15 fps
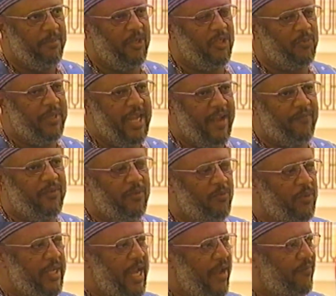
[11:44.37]
because we
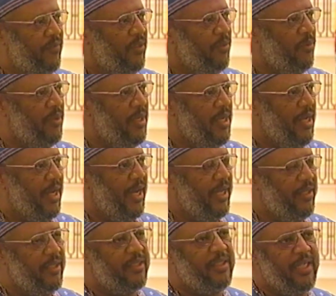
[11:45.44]
have to
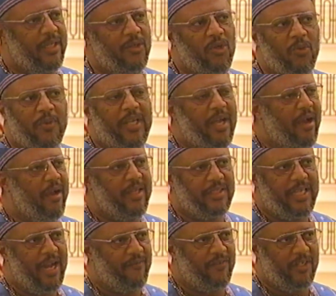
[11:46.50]
understand who we are
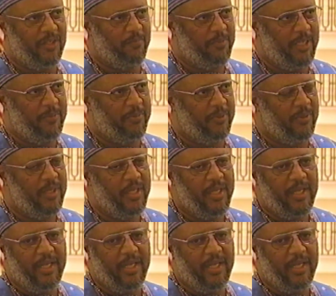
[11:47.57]
as African people,